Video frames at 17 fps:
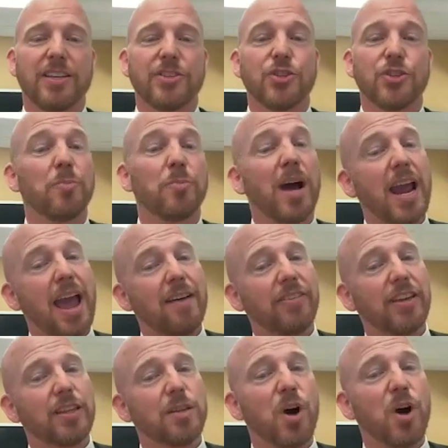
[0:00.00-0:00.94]
So by
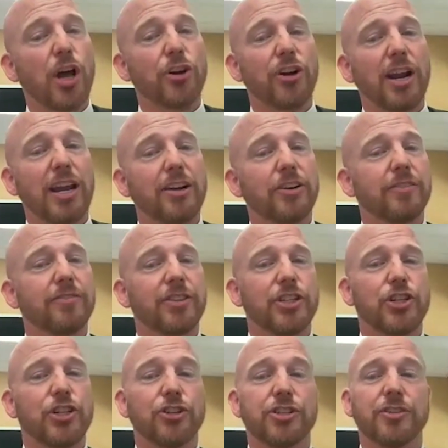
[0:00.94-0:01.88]
having the moderator of
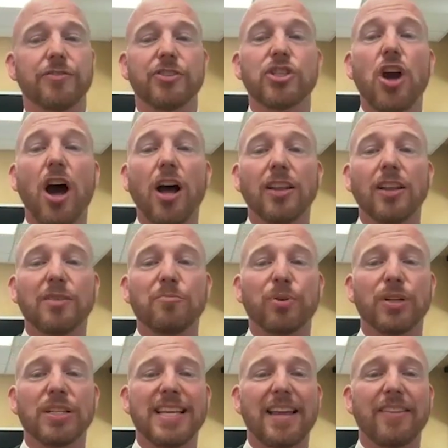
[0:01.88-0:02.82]
the Church of
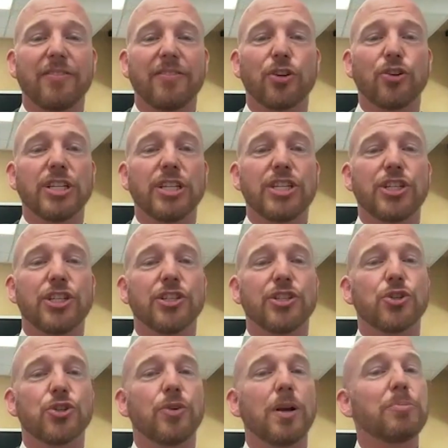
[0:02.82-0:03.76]
Scotland present the
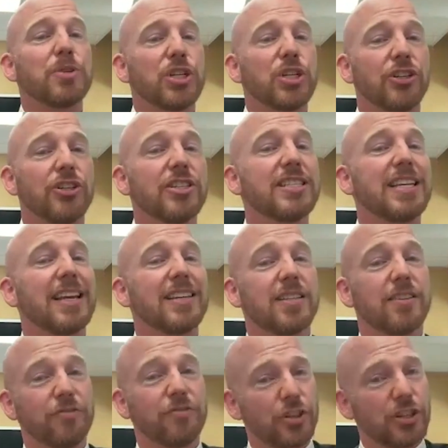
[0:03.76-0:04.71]
Christian scriptures
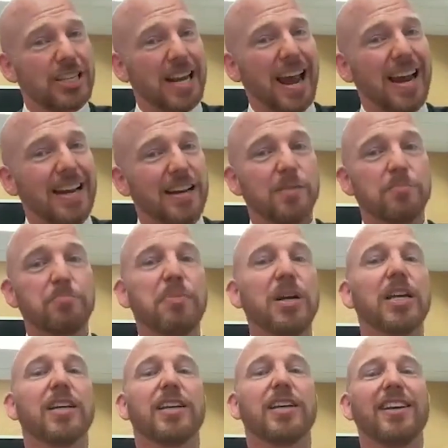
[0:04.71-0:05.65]
as the first
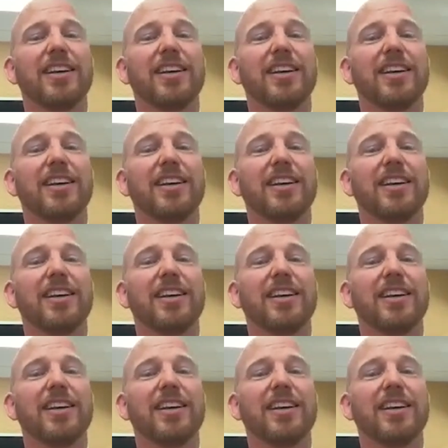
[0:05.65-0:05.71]
item,